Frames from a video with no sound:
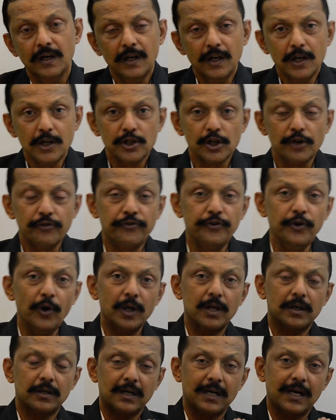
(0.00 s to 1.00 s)
So if
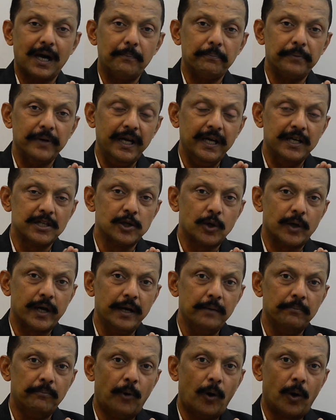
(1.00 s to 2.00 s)
your company is
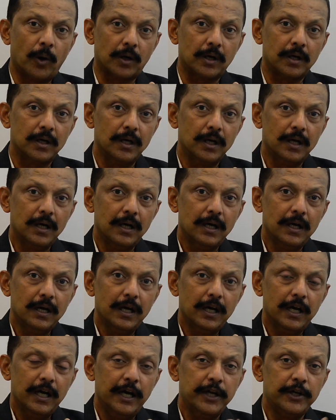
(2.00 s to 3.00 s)
looking more
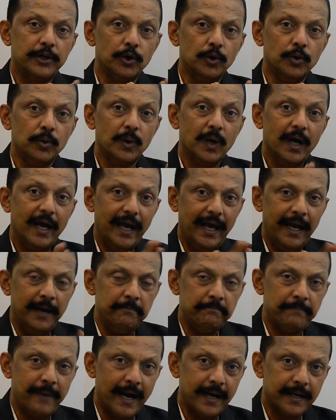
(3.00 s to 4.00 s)
into
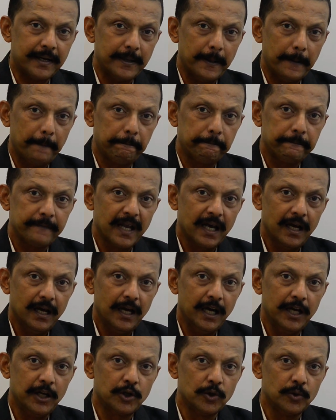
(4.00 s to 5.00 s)
impact,
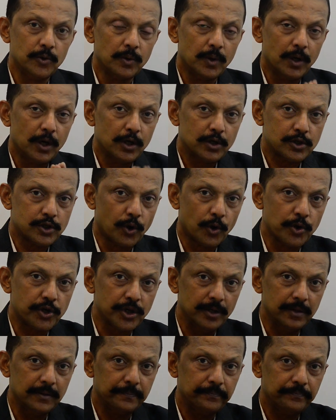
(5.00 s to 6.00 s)
into
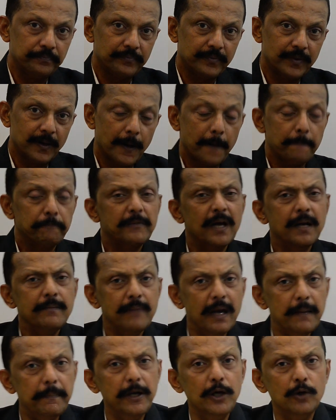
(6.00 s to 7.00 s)
social, then
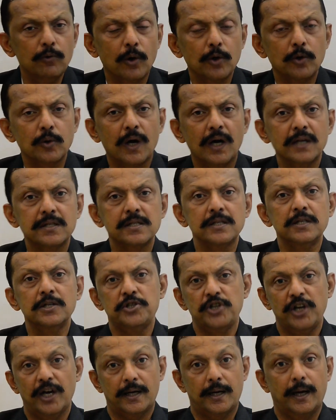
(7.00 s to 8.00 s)
maybe you want to consider
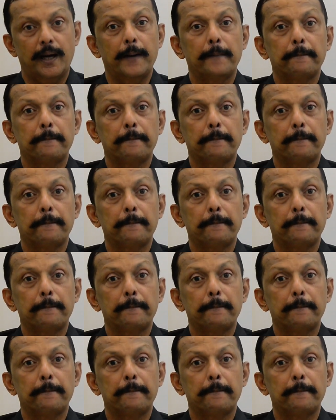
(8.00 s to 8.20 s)
GRI.